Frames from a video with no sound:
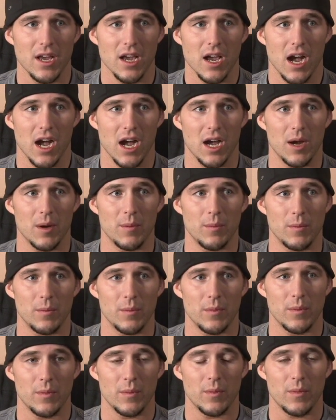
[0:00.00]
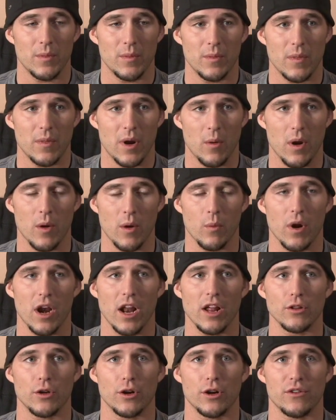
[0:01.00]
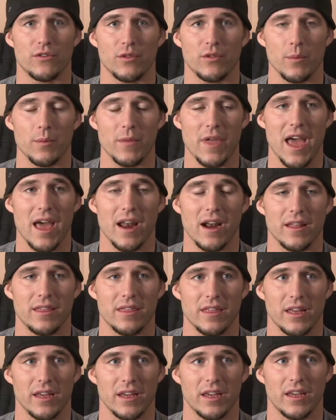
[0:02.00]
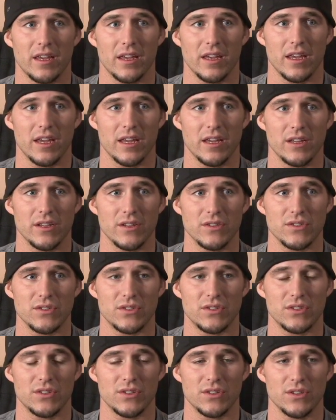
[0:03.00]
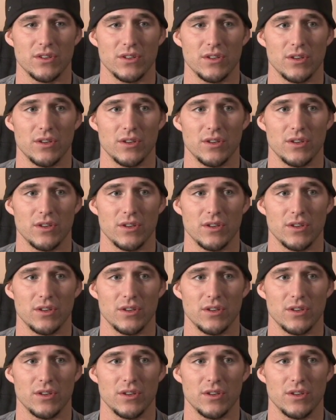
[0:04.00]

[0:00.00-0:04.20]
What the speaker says: And what I learned from that, I think, is